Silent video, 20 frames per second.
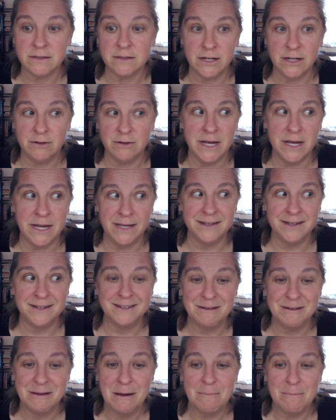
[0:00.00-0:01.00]
Like
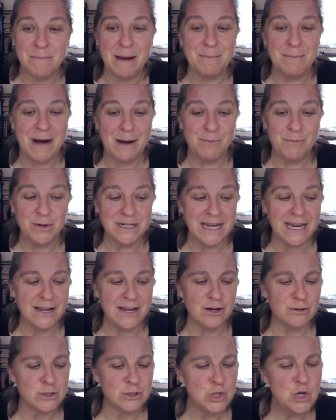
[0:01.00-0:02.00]
my mom one day
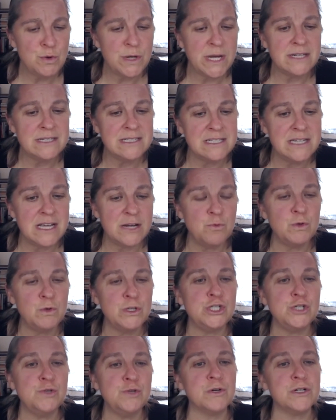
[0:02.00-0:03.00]
goes, "You kids did
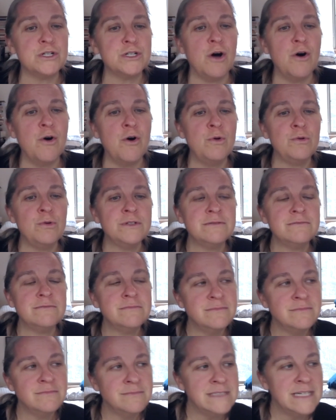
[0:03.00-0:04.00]
what you were told,"
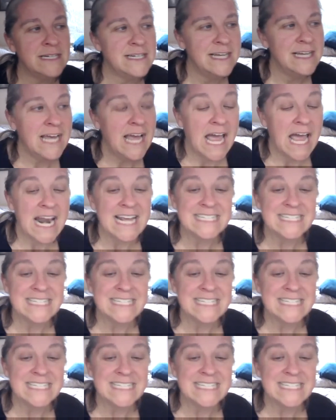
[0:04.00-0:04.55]
and I